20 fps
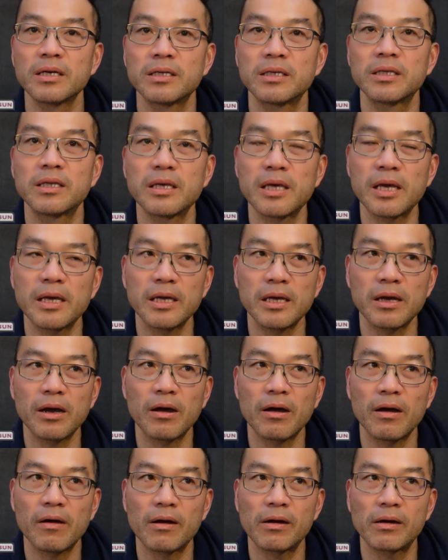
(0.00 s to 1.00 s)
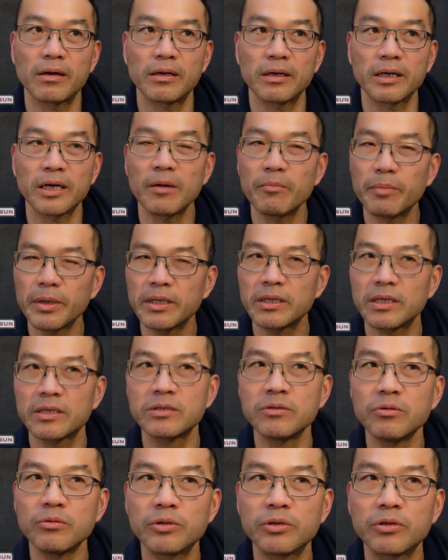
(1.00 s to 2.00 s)
they are a company that's
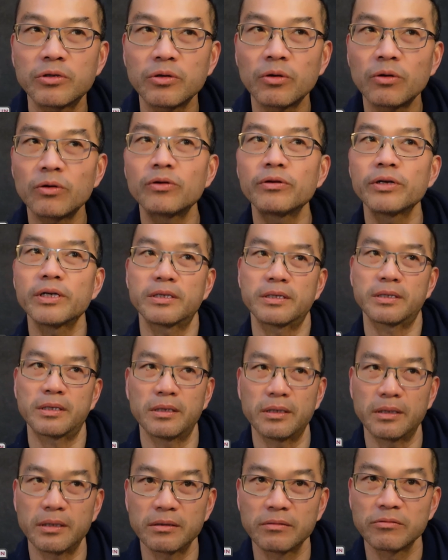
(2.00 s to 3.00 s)
notoriously